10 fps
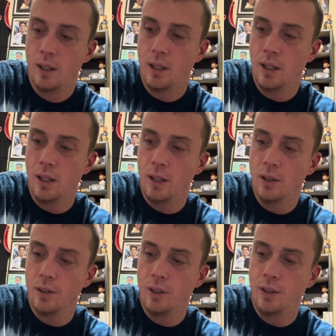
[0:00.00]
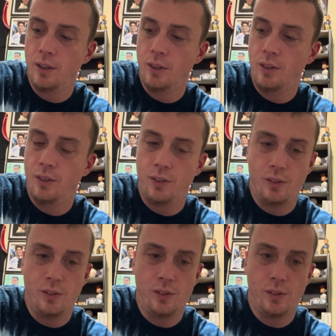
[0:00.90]
Uh, here
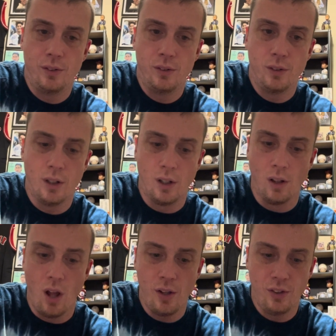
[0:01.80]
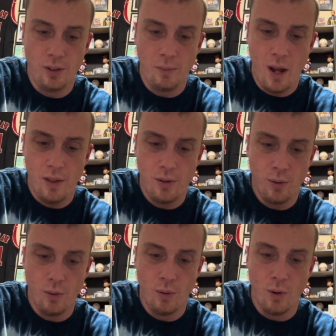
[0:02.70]
is a glossy Matthew